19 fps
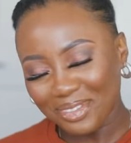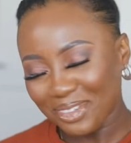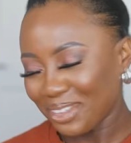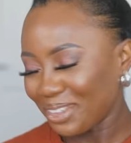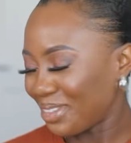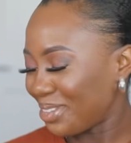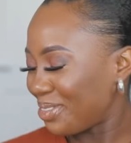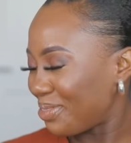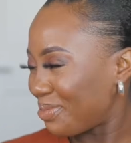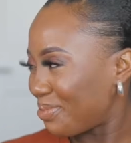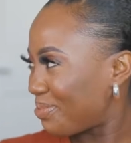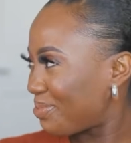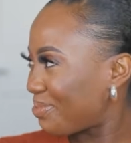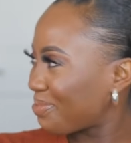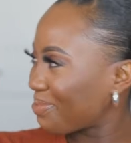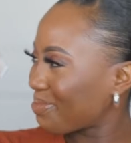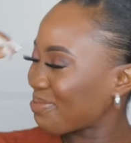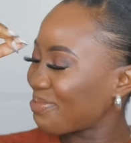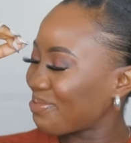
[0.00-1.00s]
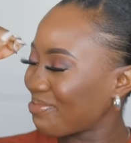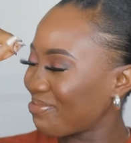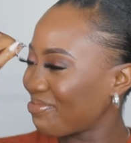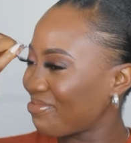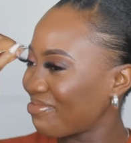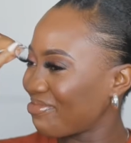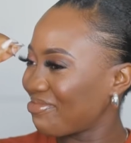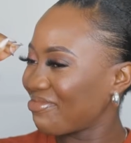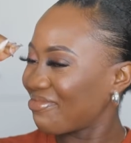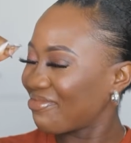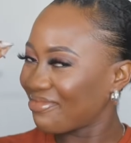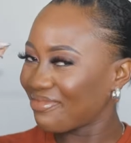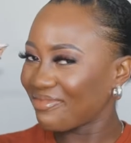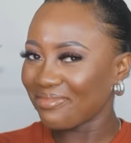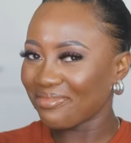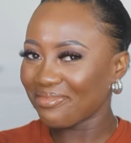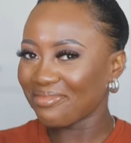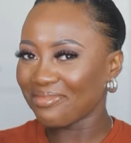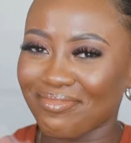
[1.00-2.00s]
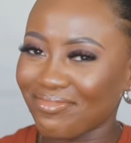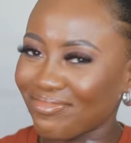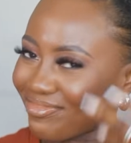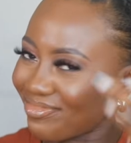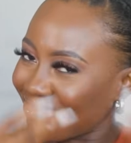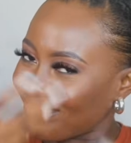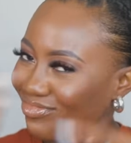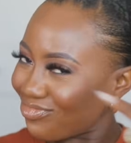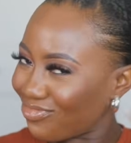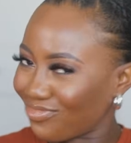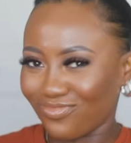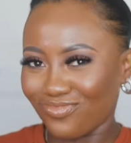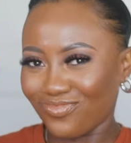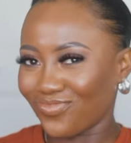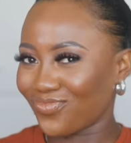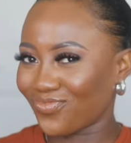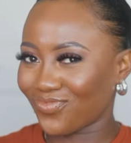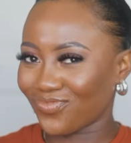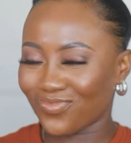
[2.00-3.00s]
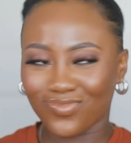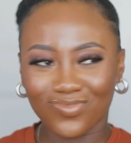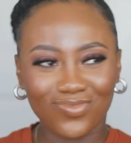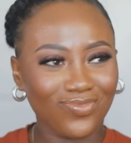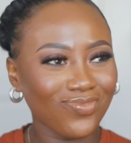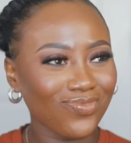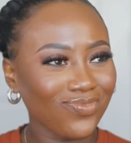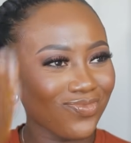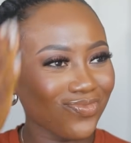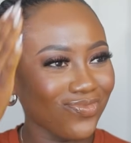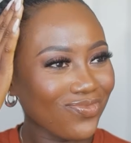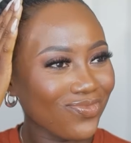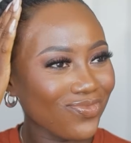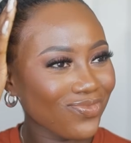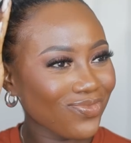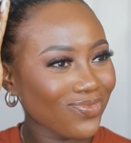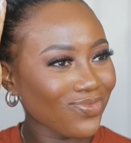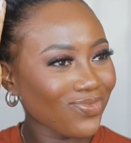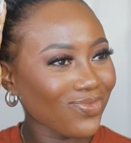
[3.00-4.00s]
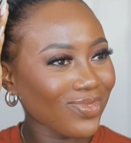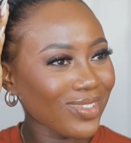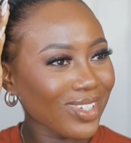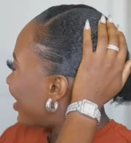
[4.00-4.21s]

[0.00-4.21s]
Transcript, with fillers: on oh my god oh my are you are you communicating in this beauty